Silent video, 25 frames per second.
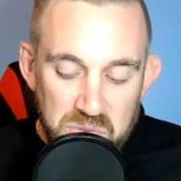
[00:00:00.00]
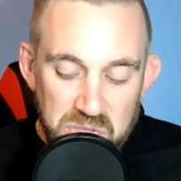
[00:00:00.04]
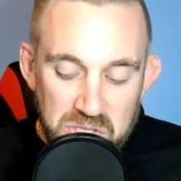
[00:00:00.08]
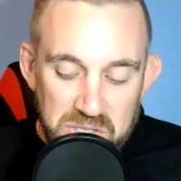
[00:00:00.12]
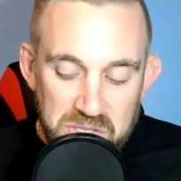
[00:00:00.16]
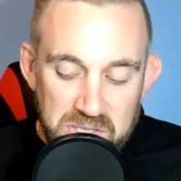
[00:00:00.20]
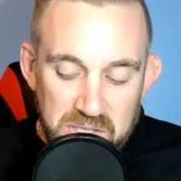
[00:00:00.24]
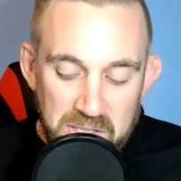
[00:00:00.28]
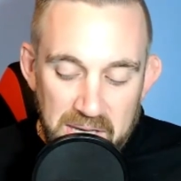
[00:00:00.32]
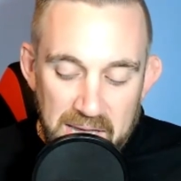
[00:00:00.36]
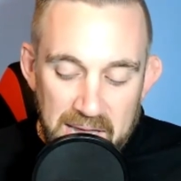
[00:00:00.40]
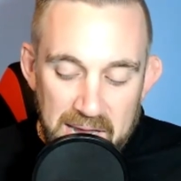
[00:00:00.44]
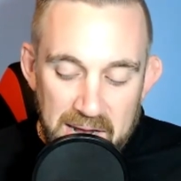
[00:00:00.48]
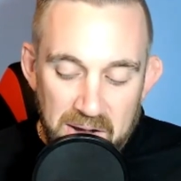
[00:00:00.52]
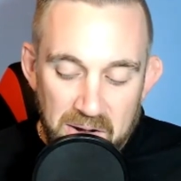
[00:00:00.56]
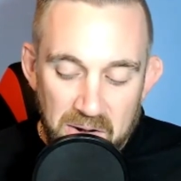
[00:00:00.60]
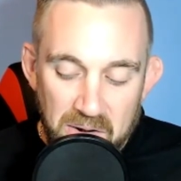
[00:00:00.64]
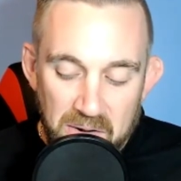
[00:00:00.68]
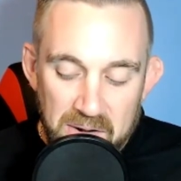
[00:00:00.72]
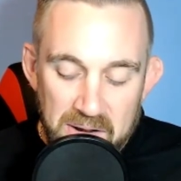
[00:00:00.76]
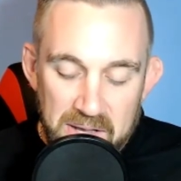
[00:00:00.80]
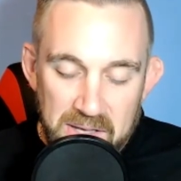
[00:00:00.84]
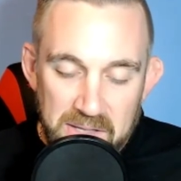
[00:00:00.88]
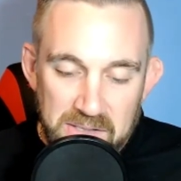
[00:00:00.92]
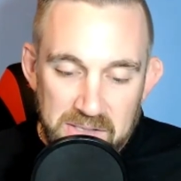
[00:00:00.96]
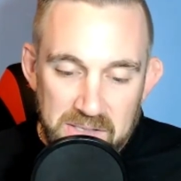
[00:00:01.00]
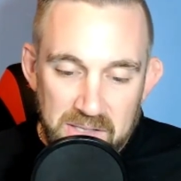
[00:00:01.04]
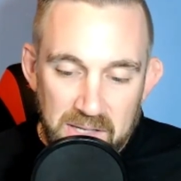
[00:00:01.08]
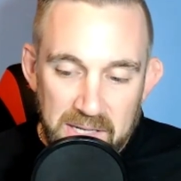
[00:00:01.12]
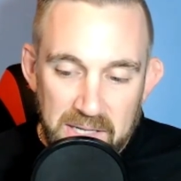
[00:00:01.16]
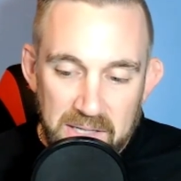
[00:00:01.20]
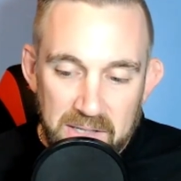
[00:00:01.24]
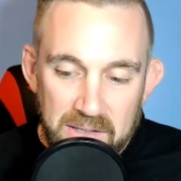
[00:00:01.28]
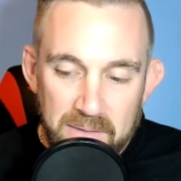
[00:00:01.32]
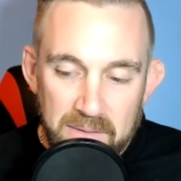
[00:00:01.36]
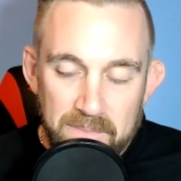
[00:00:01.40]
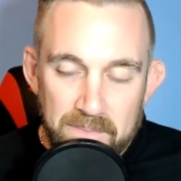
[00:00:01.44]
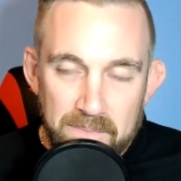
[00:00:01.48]
just a hair is
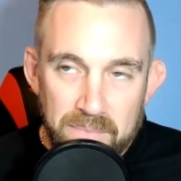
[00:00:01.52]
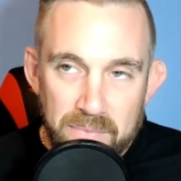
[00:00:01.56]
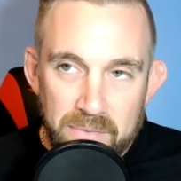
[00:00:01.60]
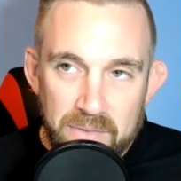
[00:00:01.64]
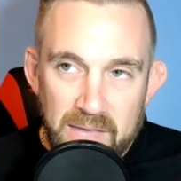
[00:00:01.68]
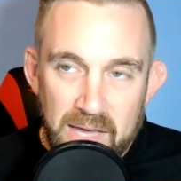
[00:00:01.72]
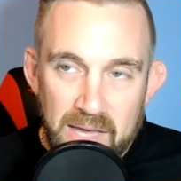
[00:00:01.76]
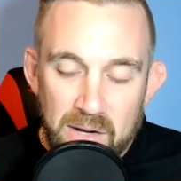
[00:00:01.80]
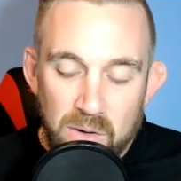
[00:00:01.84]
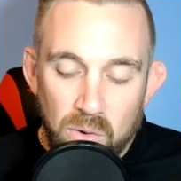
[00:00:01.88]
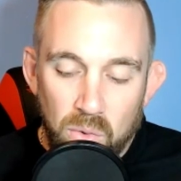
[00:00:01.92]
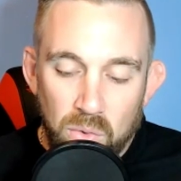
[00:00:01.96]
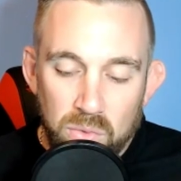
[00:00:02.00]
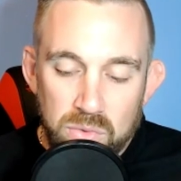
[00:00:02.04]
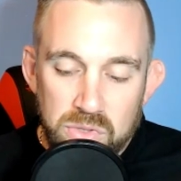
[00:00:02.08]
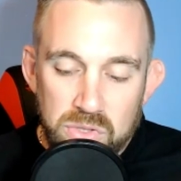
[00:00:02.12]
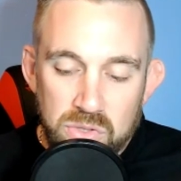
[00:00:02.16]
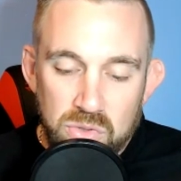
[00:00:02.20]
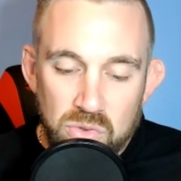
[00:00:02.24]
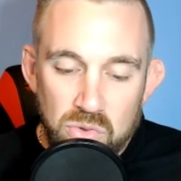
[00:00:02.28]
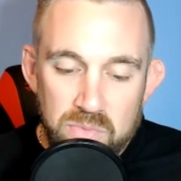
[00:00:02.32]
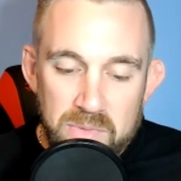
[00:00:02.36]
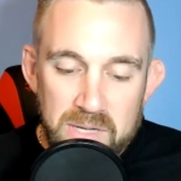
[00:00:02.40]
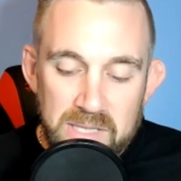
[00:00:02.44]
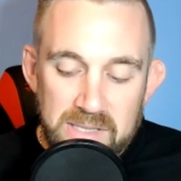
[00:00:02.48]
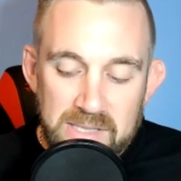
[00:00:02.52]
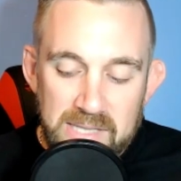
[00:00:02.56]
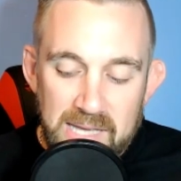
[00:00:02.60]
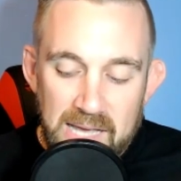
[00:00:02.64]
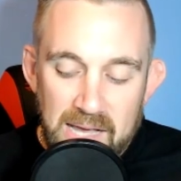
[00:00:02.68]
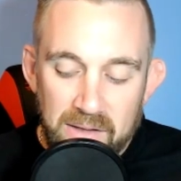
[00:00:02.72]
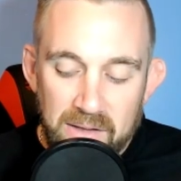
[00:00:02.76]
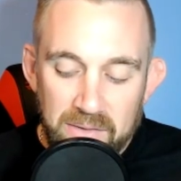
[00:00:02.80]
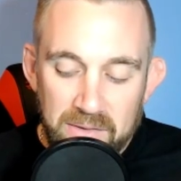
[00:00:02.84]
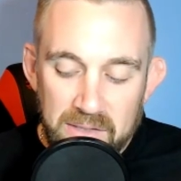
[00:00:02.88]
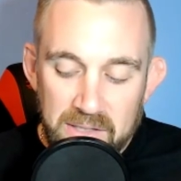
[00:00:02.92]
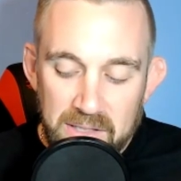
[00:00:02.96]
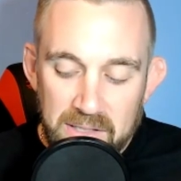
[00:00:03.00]
like that old school
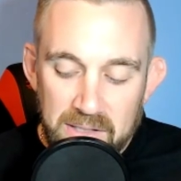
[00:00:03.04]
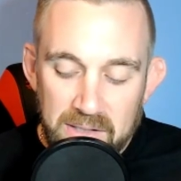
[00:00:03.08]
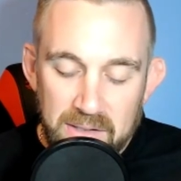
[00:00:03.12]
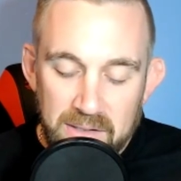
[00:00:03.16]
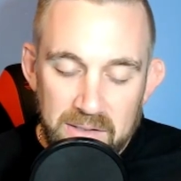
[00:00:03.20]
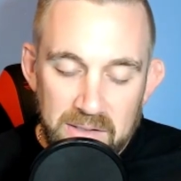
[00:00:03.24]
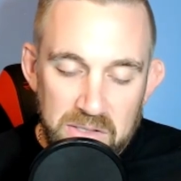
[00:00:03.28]
mentality.